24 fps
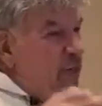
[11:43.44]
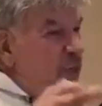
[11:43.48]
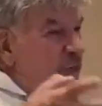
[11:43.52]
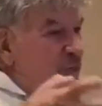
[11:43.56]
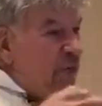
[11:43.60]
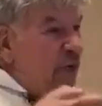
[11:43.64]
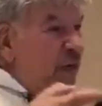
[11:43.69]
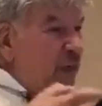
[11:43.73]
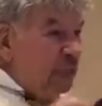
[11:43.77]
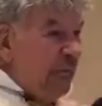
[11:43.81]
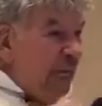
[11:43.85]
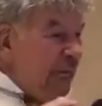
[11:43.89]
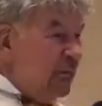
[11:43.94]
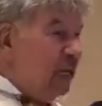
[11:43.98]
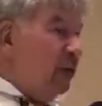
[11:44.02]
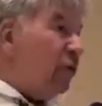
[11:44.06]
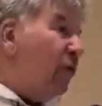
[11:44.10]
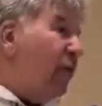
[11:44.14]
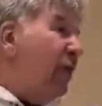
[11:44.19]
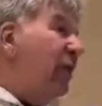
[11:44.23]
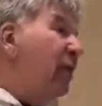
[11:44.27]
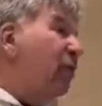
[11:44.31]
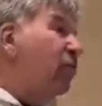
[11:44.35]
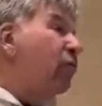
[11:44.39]
you feel like
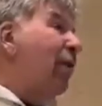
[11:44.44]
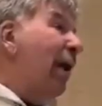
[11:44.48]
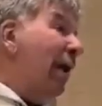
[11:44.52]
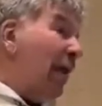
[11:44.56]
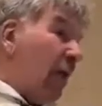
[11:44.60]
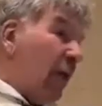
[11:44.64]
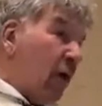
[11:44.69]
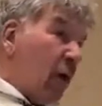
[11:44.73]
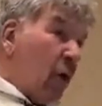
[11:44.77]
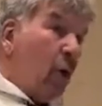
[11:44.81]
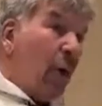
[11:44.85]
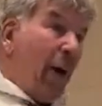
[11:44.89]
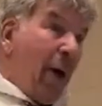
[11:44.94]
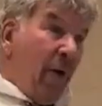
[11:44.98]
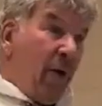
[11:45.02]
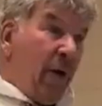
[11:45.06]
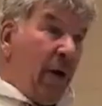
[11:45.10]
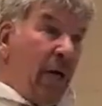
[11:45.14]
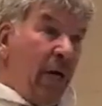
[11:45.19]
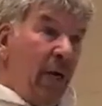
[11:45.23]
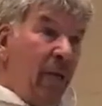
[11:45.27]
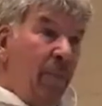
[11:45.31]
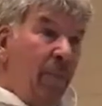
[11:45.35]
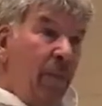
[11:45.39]
you're in a
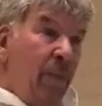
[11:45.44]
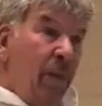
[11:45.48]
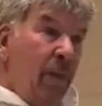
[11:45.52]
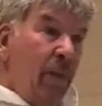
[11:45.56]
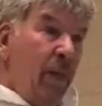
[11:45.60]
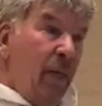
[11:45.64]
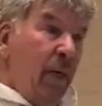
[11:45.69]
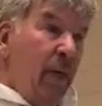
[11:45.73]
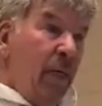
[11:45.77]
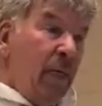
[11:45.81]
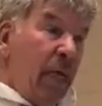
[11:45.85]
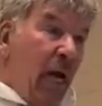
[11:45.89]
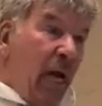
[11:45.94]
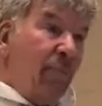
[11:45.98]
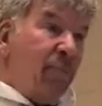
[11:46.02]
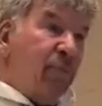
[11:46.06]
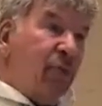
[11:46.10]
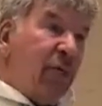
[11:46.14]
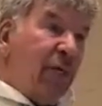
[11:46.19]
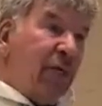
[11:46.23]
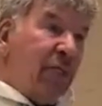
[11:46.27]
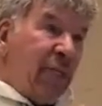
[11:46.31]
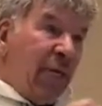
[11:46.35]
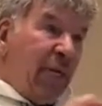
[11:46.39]
reliquary, an
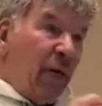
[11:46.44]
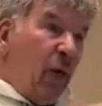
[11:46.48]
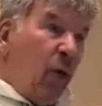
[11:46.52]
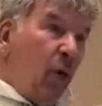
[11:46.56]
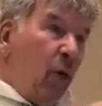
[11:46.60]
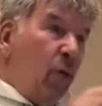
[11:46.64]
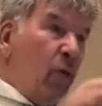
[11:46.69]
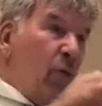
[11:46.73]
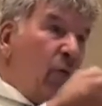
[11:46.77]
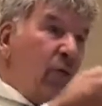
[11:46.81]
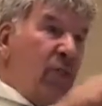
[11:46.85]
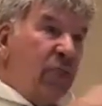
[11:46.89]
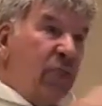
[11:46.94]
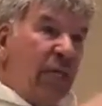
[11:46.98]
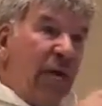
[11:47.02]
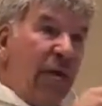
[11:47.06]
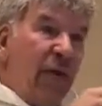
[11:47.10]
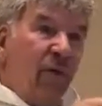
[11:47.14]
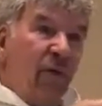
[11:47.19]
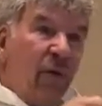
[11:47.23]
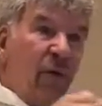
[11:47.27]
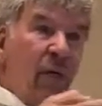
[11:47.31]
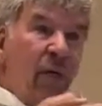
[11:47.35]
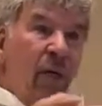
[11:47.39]
object that holds
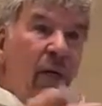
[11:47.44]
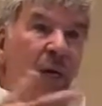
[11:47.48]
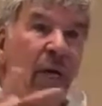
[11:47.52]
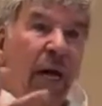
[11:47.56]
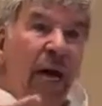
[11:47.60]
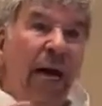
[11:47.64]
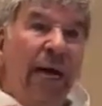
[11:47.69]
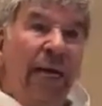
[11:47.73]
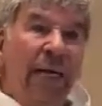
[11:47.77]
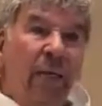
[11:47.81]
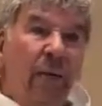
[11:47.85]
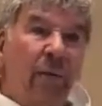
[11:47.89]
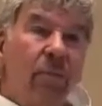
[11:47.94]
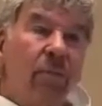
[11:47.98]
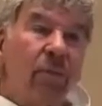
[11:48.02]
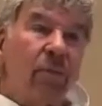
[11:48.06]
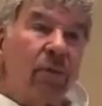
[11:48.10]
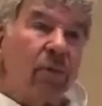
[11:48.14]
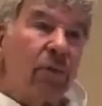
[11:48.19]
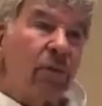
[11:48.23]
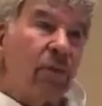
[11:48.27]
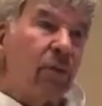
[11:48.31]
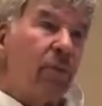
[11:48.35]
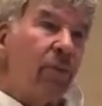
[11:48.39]
sacred
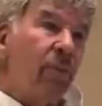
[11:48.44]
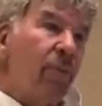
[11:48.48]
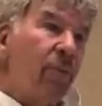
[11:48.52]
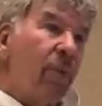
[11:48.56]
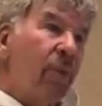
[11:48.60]
items.